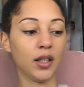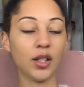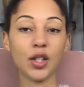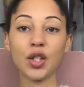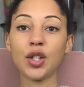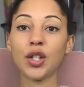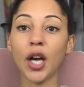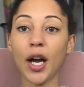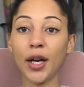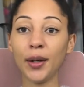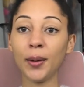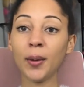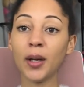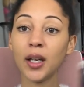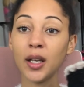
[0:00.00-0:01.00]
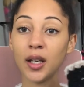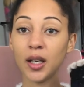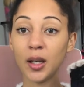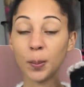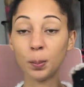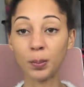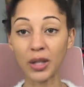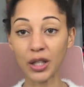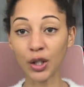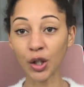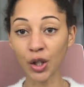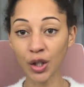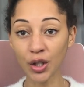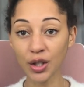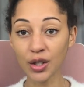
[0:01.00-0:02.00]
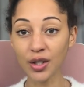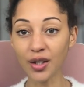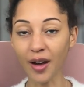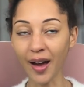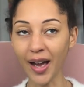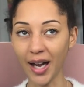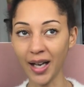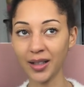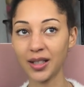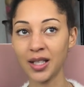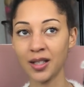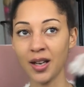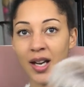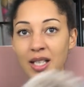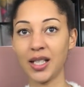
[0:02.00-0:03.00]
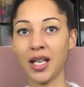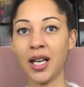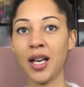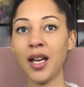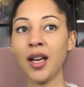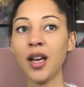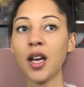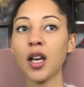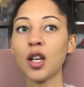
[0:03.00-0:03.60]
So because I had this idea,